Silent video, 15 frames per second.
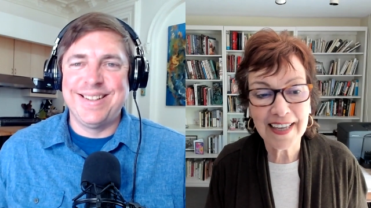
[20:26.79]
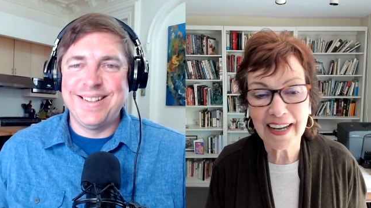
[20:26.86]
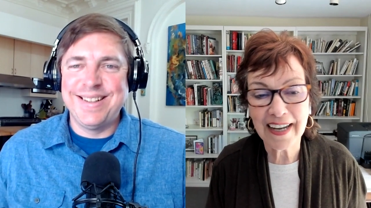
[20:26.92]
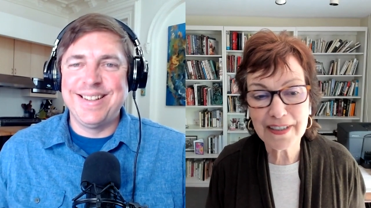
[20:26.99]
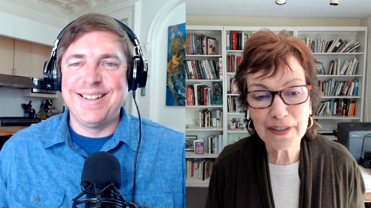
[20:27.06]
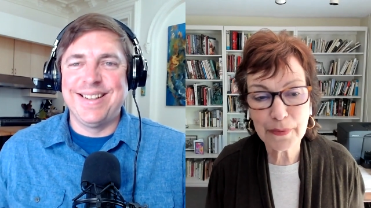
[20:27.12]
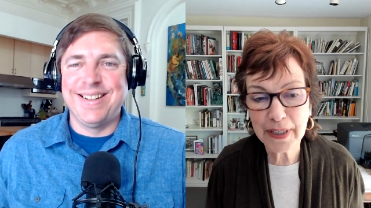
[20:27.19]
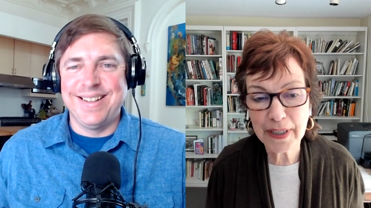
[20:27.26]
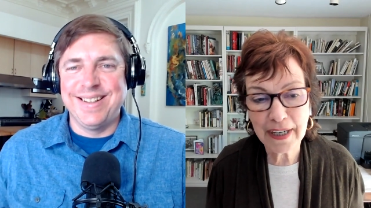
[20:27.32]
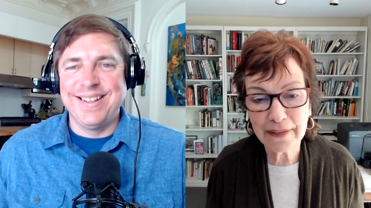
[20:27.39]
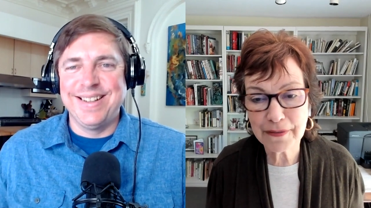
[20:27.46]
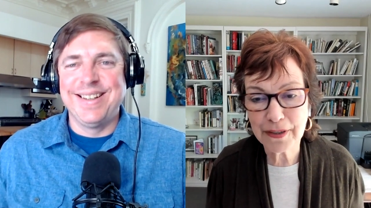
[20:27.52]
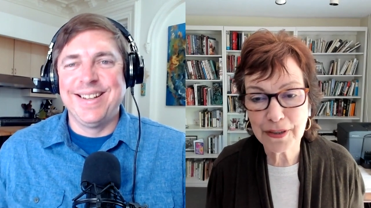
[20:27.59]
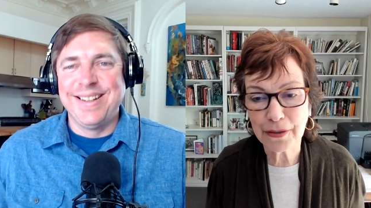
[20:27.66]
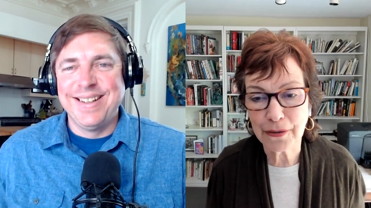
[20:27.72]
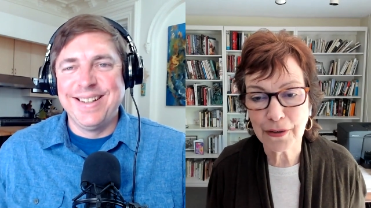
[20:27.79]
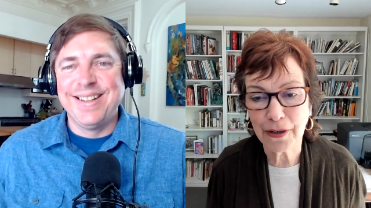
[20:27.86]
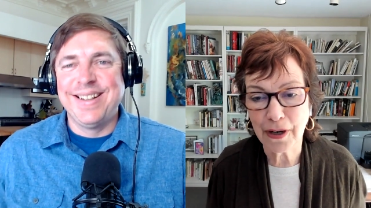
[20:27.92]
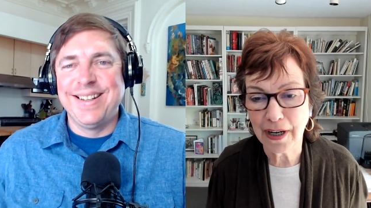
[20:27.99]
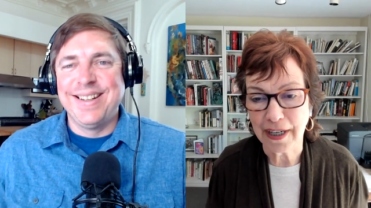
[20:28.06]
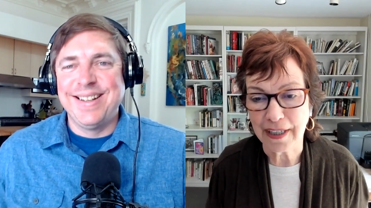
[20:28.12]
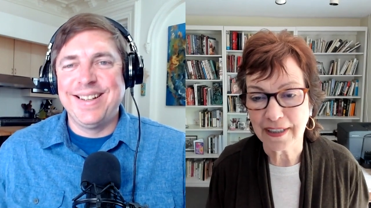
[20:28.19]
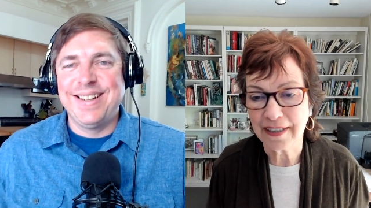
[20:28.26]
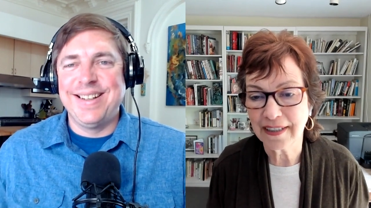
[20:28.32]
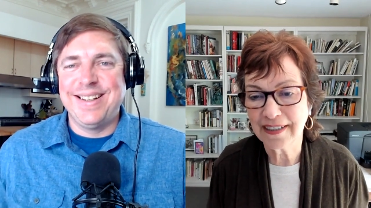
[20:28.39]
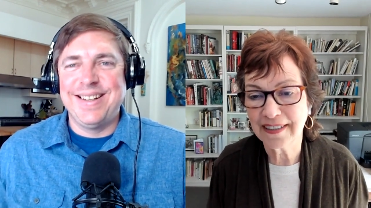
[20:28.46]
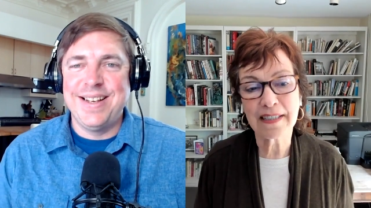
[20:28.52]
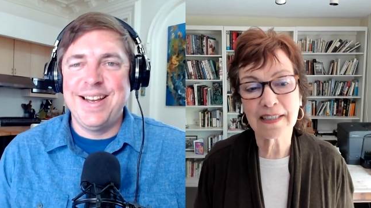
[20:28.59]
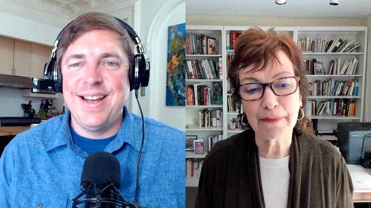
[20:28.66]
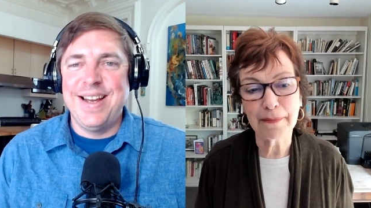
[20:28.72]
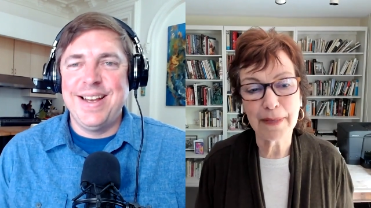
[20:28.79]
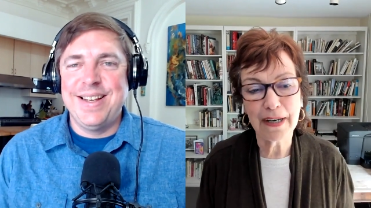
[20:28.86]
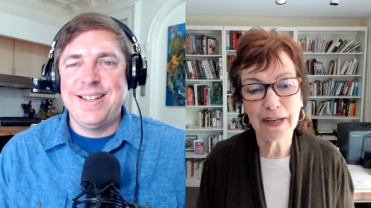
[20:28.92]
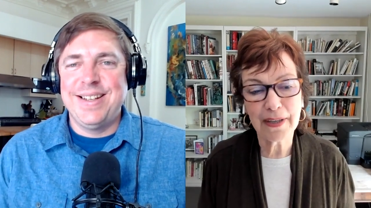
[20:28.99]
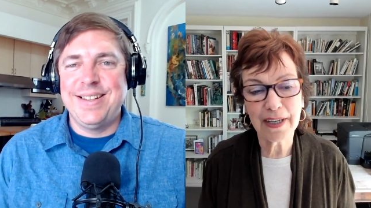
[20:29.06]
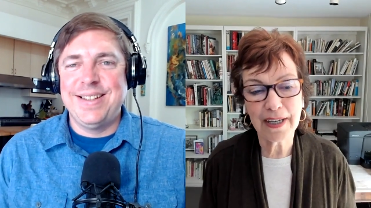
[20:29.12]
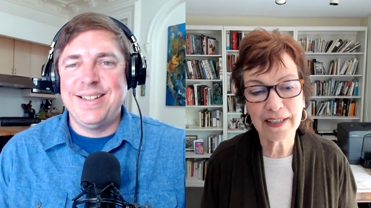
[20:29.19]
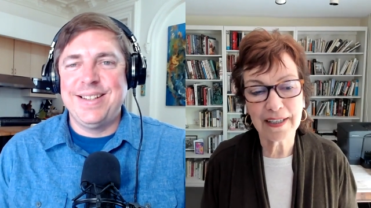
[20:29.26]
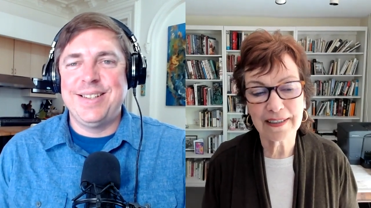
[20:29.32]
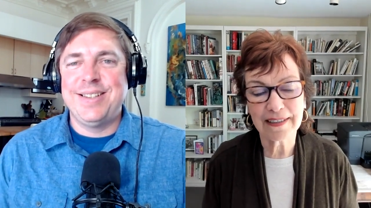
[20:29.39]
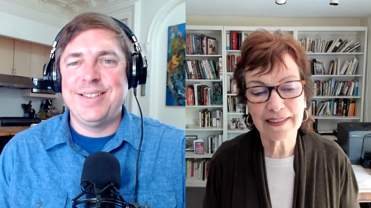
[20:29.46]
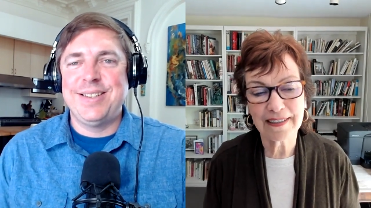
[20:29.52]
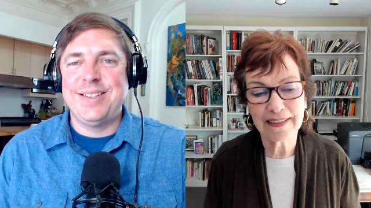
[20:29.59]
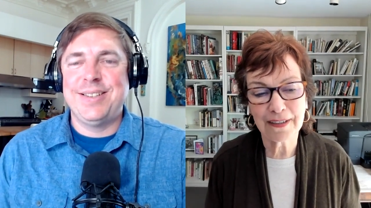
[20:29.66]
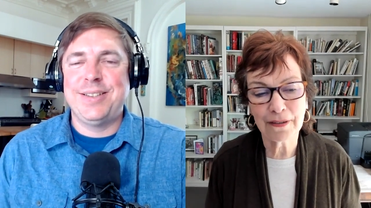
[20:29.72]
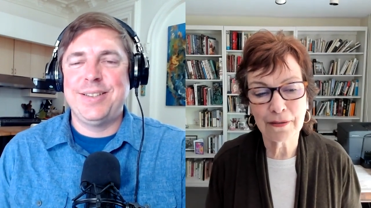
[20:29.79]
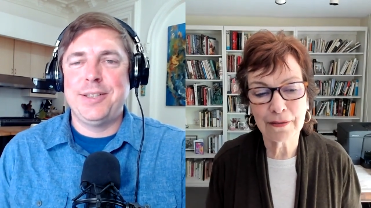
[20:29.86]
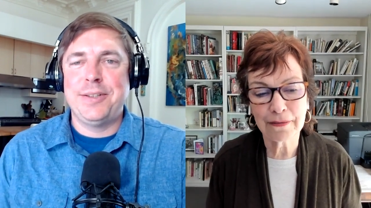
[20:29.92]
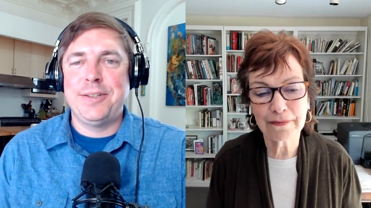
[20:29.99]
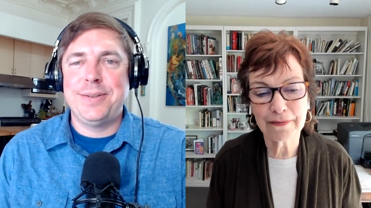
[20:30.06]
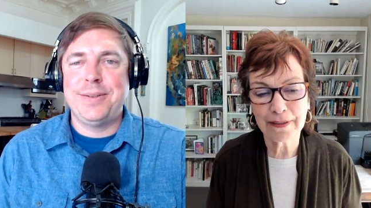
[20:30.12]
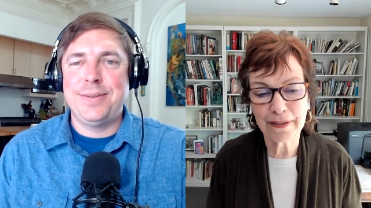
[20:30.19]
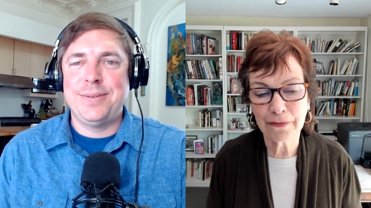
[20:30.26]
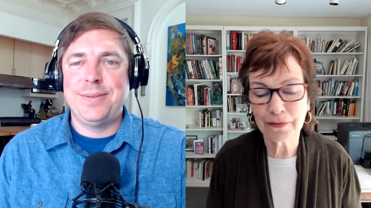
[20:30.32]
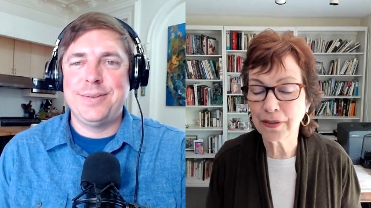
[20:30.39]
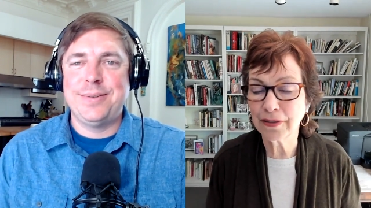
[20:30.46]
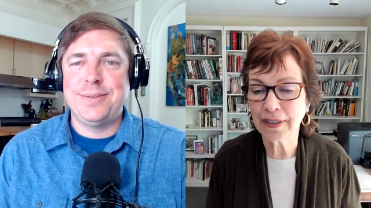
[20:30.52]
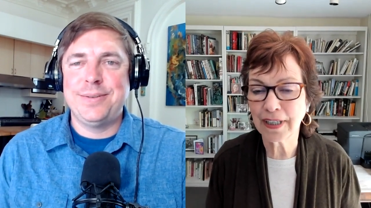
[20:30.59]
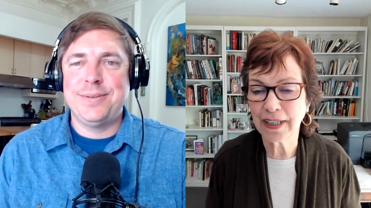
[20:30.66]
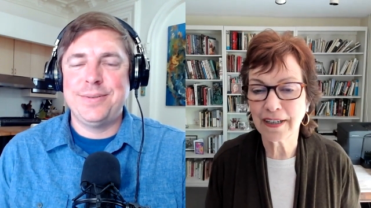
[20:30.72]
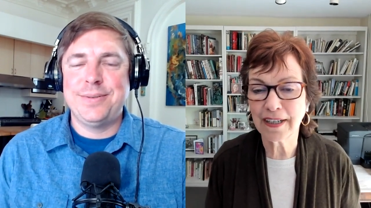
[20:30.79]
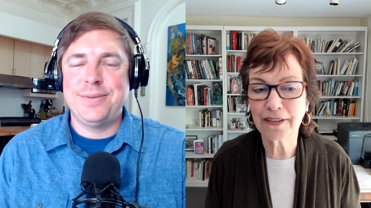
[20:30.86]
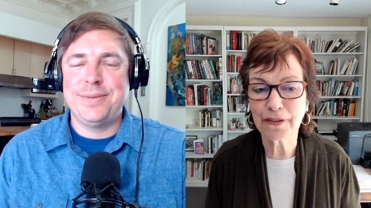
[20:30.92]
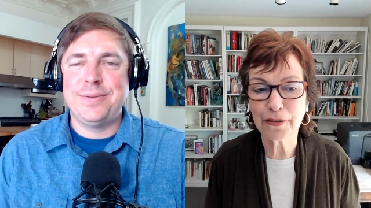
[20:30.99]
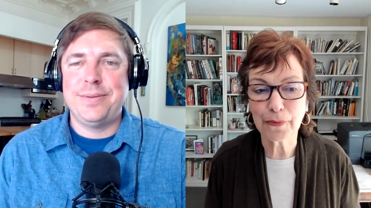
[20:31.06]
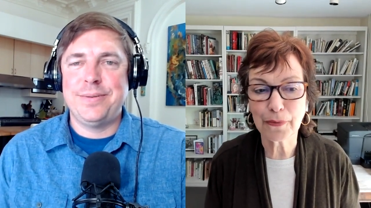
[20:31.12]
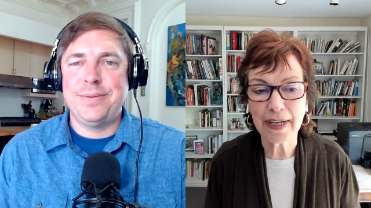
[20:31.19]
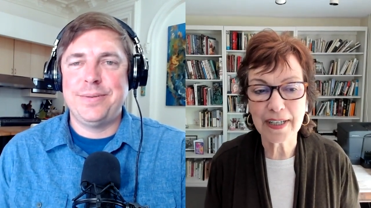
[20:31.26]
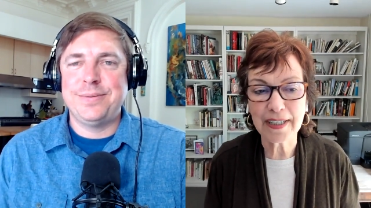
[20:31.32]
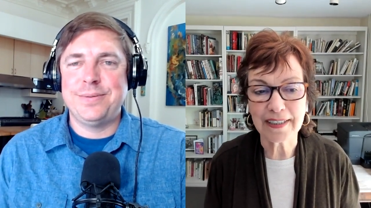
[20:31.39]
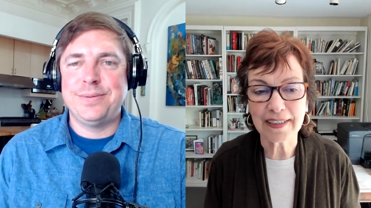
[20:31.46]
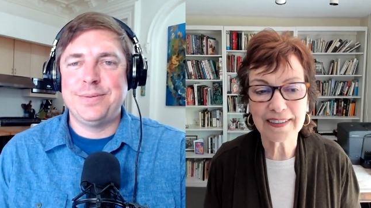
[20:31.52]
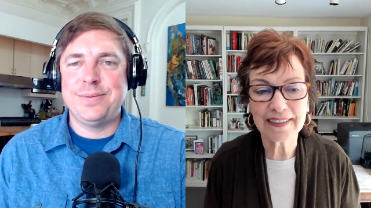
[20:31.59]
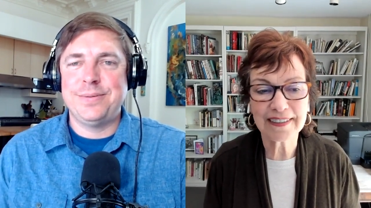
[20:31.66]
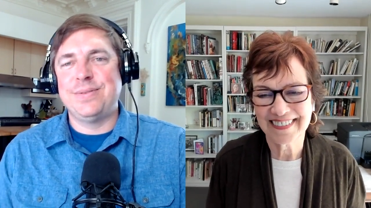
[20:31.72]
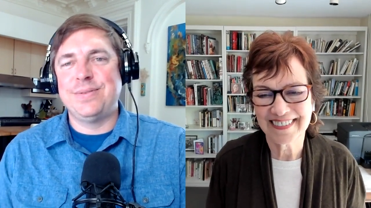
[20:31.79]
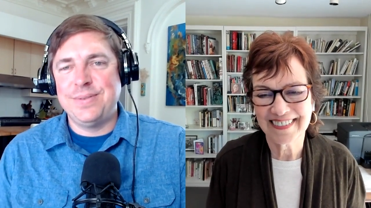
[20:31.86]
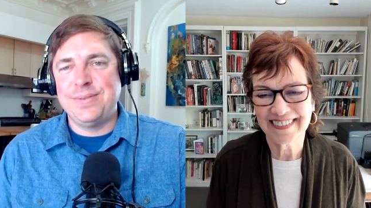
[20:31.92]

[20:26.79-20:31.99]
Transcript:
Speaker 1: that is what you have to turn on. And somehow that you turn that on in your writing.